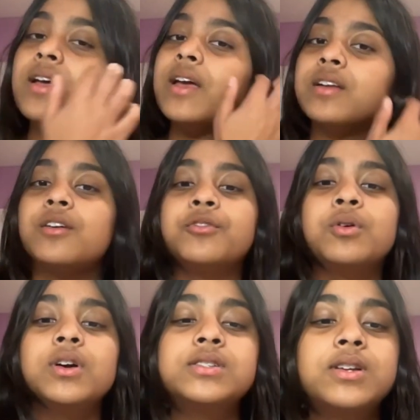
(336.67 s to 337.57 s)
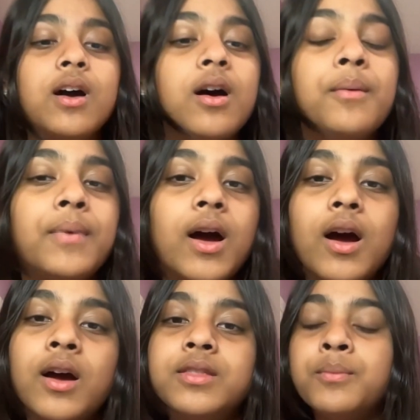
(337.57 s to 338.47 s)
And of course,
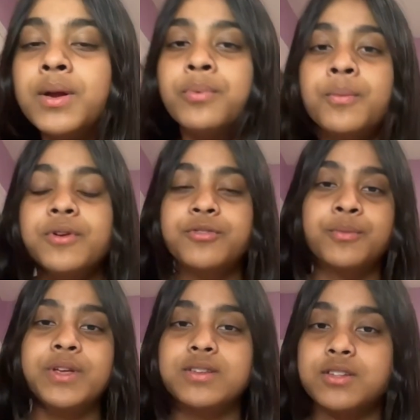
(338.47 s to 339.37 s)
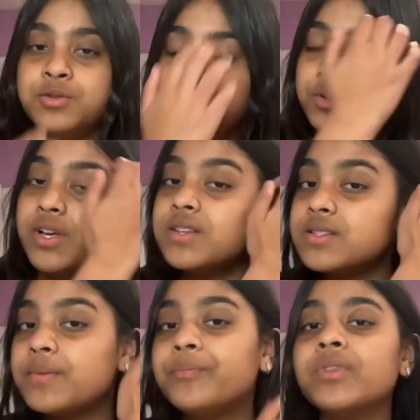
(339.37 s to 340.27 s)
the main purpose for me is a to-do list.